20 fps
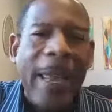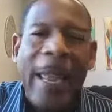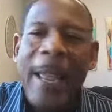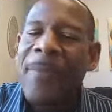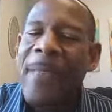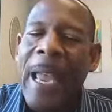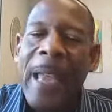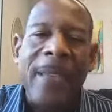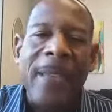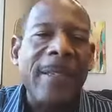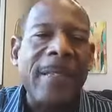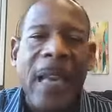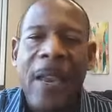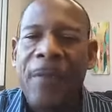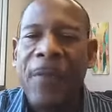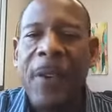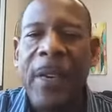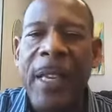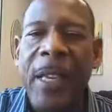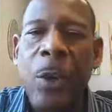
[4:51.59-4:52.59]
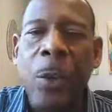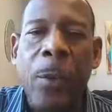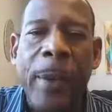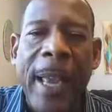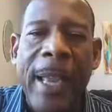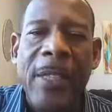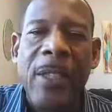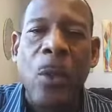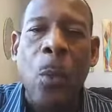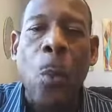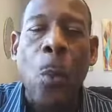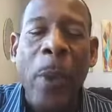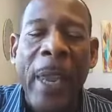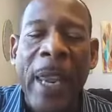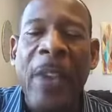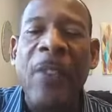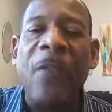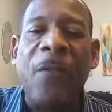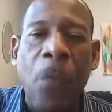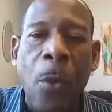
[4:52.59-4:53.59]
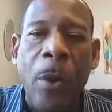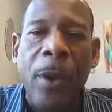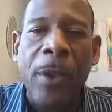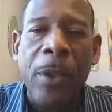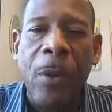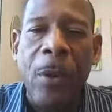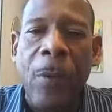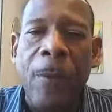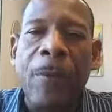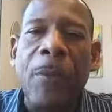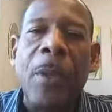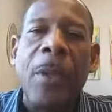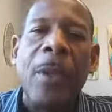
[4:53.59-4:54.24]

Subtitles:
And that definitely creates a win for you.